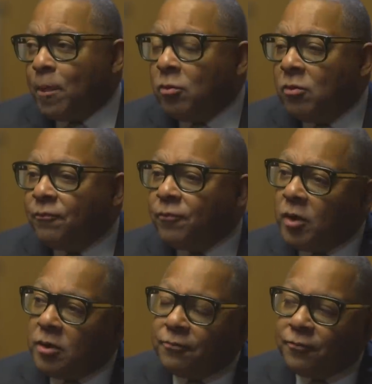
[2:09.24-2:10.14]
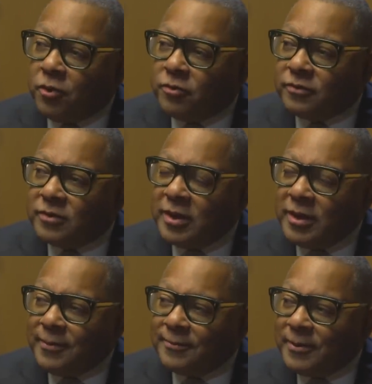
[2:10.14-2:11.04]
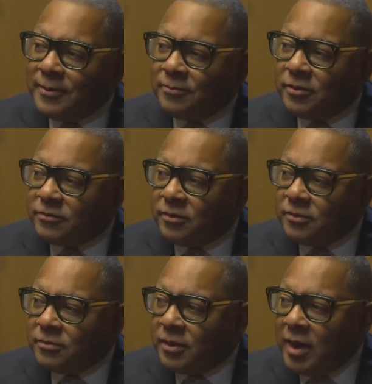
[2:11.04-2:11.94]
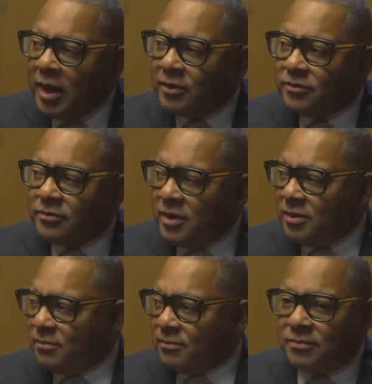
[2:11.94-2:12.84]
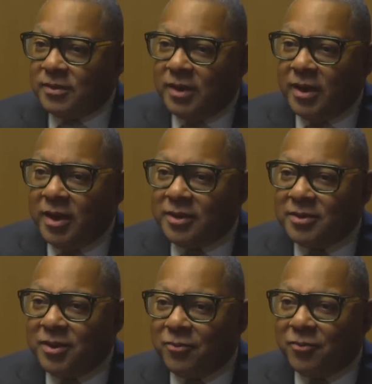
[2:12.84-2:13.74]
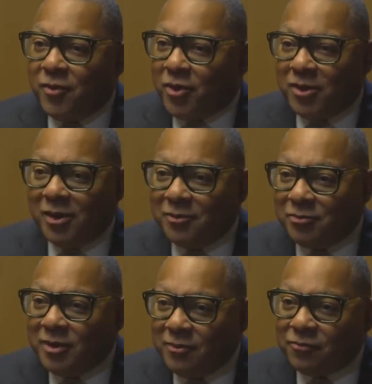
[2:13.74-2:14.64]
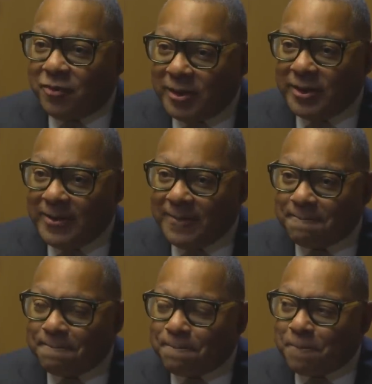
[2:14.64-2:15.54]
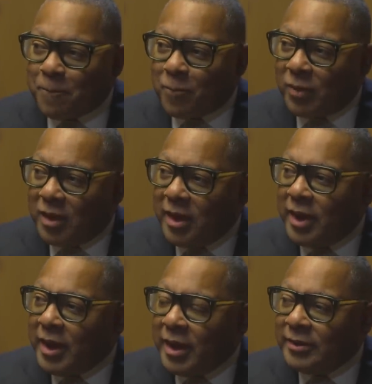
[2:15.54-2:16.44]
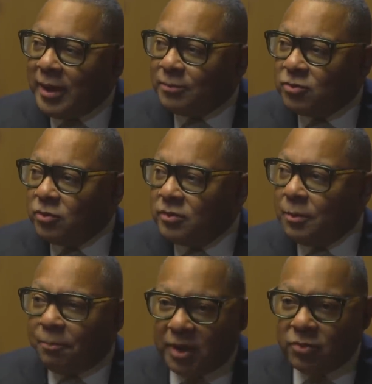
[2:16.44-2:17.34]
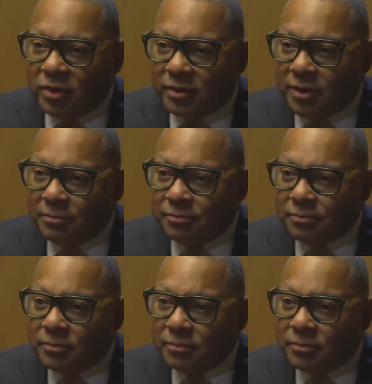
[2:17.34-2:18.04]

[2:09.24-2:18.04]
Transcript: Well, first, they the, just the, the knowledge they they had, and they were very colorful and funny. And I had the opportunity to play with them.